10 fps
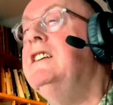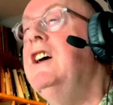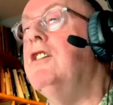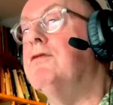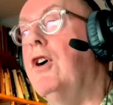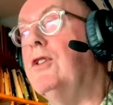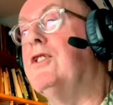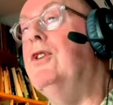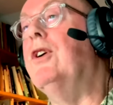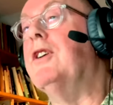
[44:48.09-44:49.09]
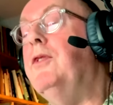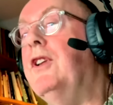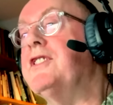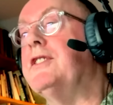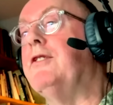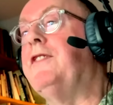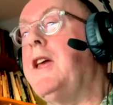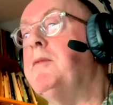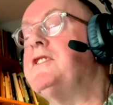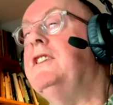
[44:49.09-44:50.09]
roll call of all the sort of
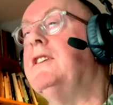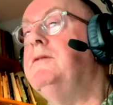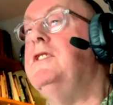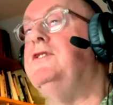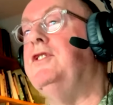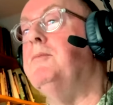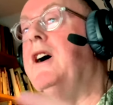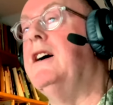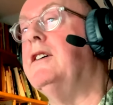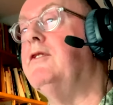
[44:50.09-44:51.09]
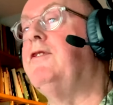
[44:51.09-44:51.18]
famous, you know, Dumas and